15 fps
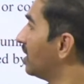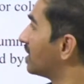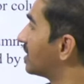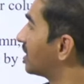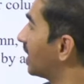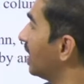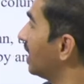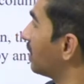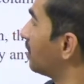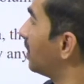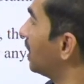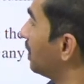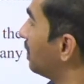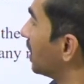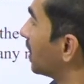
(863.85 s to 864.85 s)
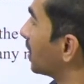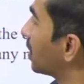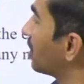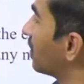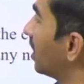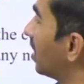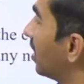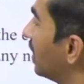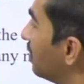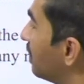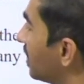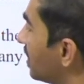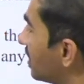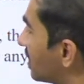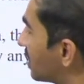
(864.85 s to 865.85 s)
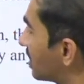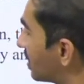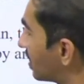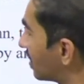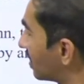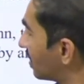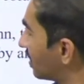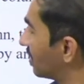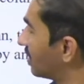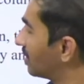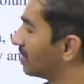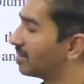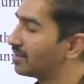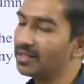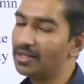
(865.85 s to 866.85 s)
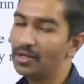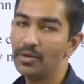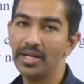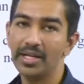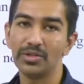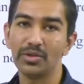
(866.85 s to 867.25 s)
Scalar multiplication of the elements. Okay.